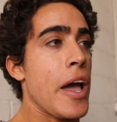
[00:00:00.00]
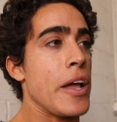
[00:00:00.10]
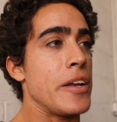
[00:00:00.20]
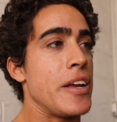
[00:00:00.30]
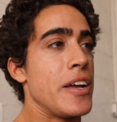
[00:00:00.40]

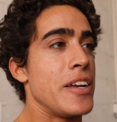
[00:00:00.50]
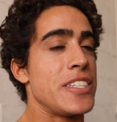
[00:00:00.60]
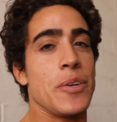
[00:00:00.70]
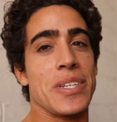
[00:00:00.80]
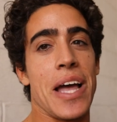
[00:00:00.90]
And
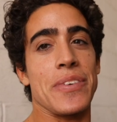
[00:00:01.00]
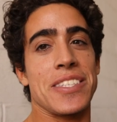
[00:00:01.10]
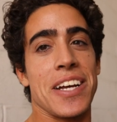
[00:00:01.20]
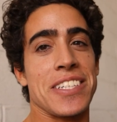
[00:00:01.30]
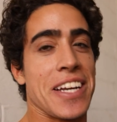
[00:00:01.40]
she was
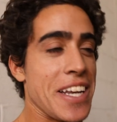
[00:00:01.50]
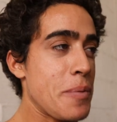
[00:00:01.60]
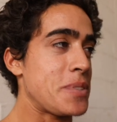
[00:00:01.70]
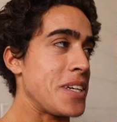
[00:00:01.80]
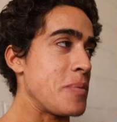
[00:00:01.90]
having such a
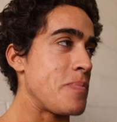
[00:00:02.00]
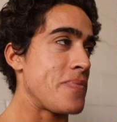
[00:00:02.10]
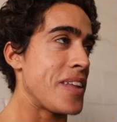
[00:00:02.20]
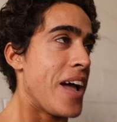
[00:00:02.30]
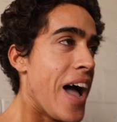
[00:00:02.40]
conniption.
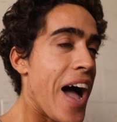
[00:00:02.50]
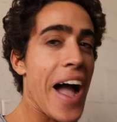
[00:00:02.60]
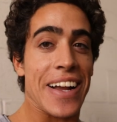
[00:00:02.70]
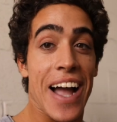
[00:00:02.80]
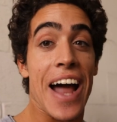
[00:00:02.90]

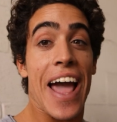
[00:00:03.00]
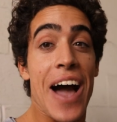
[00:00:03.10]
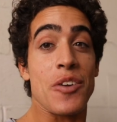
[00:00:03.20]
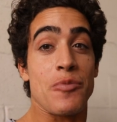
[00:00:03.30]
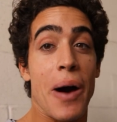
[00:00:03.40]
I got
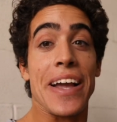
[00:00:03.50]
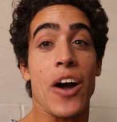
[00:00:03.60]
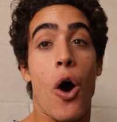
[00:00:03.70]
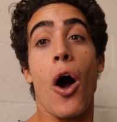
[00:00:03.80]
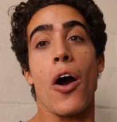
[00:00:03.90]
out of my
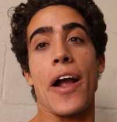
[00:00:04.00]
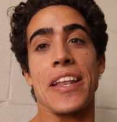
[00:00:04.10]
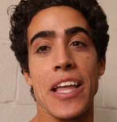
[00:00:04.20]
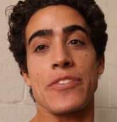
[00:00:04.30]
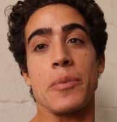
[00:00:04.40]
car
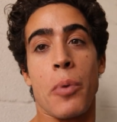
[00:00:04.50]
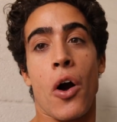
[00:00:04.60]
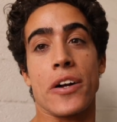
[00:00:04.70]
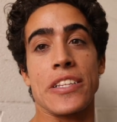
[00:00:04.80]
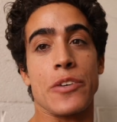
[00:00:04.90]
and left it
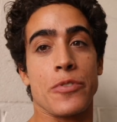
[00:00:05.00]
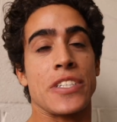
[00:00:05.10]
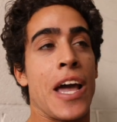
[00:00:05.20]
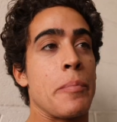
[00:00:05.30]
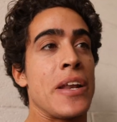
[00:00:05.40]
parked there for
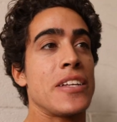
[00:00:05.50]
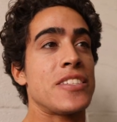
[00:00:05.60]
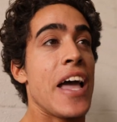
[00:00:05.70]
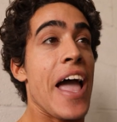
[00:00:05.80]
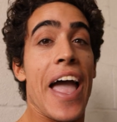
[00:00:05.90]
10
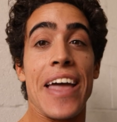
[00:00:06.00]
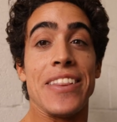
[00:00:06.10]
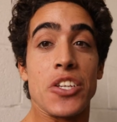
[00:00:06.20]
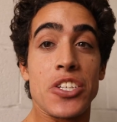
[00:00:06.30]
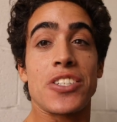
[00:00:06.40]
minutes.
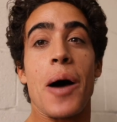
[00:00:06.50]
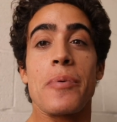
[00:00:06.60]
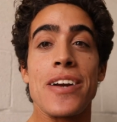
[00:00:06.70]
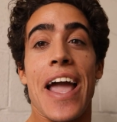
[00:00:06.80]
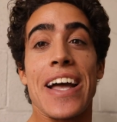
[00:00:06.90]
And the
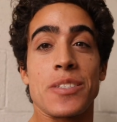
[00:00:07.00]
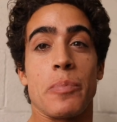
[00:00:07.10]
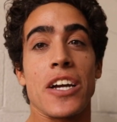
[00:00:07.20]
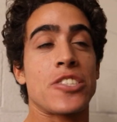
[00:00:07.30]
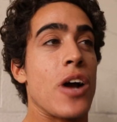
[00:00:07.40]
stubborn ass
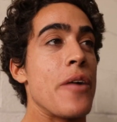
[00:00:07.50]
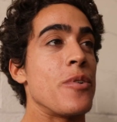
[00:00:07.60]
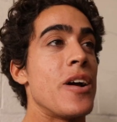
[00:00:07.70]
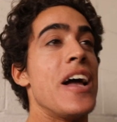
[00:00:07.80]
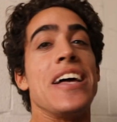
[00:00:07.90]
bus
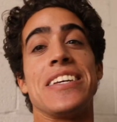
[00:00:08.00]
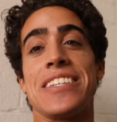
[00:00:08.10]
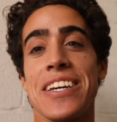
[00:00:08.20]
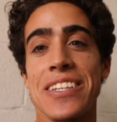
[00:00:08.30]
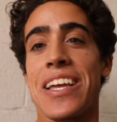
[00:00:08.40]
driver
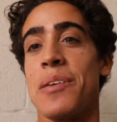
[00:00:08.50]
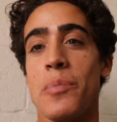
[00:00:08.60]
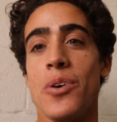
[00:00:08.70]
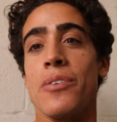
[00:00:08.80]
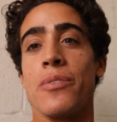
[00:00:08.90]
still
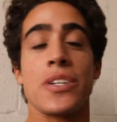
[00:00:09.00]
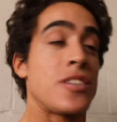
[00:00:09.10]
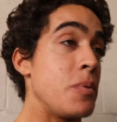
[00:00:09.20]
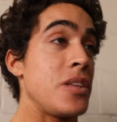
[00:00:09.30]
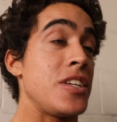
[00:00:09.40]
didn't move,
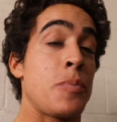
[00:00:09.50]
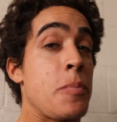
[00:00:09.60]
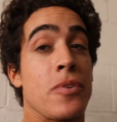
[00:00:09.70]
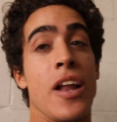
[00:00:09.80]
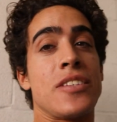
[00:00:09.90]
which to me, these
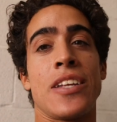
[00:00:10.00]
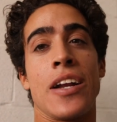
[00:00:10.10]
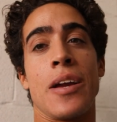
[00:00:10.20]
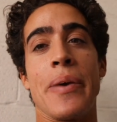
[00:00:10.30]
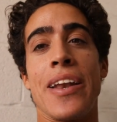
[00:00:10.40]
people are nuts
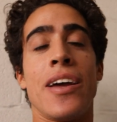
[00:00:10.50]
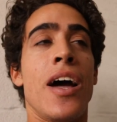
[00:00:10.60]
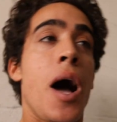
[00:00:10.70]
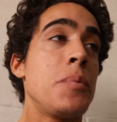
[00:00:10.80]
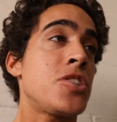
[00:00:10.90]
down here, man.
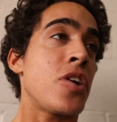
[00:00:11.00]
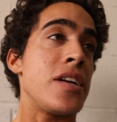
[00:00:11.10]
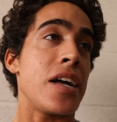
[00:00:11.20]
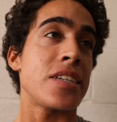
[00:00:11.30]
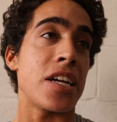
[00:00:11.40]
I'm just
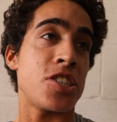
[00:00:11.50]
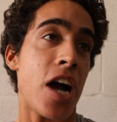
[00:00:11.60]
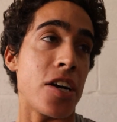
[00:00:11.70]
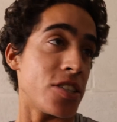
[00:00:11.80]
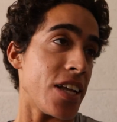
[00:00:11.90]
trying not to get
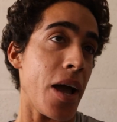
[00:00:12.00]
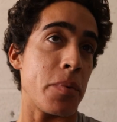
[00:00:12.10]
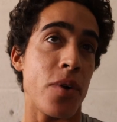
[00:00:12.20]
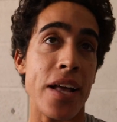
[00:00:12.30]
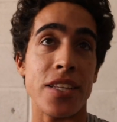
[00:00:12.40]
shot or
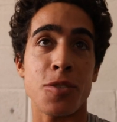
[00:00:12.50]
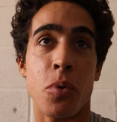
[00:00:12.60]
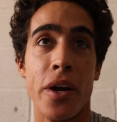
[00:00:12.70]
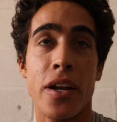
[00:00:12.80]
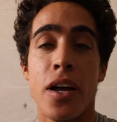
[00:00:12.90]
stabbed at this
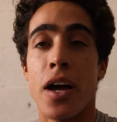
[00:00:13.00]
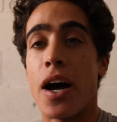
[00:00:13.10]
point.